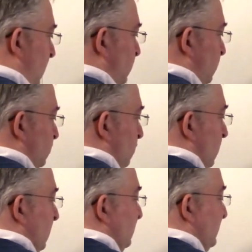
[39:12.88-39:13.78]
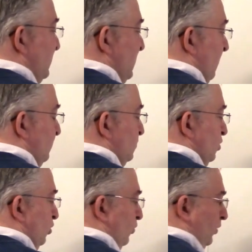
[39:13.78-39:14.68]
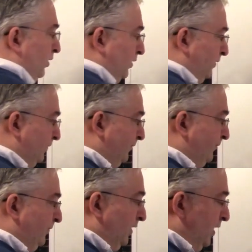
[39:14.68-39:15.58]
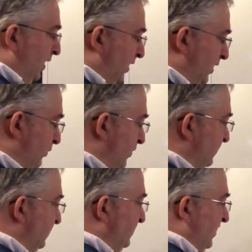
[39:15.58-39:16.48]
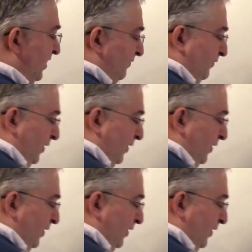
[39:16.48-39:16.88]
you're going to do it in step 2. In other words, instead of